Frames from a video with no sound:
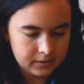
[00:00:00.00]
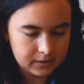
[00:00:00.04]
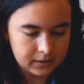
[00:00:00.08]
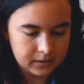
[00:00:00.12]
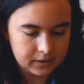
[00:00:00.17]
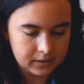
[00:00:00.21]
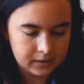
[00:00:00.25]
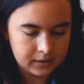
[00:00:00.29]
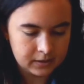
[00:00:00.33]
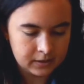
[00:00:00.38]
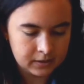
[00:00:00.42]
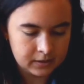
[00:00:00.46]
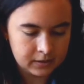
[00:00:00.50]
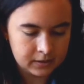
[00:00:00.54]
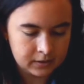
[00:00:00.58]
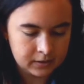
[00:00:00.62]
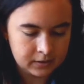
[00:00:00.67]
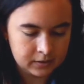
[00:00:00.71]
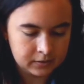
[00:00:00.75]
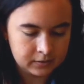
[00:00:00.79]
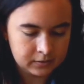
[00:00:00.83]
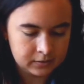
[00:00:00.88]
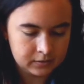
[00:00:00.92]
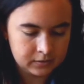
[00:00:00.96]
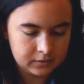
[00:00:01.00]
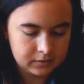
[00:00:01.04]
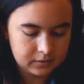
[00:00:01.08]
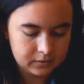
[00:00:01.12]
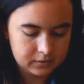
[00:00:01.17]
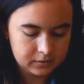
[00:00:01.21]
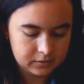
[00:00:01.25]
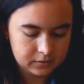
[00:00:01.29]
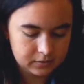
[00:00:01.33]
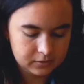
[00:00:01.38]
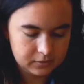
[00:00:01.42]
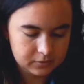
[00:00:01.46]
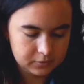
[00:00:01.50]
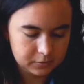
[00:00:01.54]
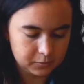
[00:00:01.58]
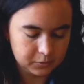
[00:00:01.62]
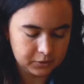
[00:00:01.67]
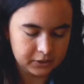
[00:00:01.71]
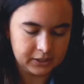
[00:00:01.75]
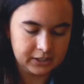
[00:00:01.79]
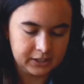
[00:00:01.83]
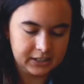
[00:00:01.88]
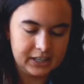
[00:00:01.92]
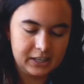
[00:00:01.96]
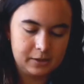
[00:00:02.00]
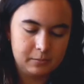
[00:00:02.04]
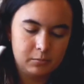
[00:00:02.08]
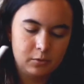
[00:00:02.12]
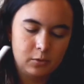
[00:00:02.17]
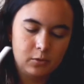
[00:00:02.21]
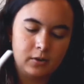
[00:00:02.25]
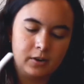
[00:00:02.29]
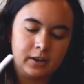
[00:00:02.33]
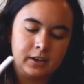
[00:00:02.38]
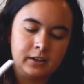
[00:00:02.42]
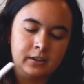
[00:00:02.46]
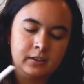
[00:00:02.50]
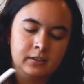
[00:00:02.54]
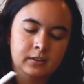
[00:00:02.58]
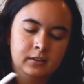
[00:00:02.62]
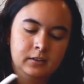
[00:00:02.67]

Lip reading: and we're going to keep pouring.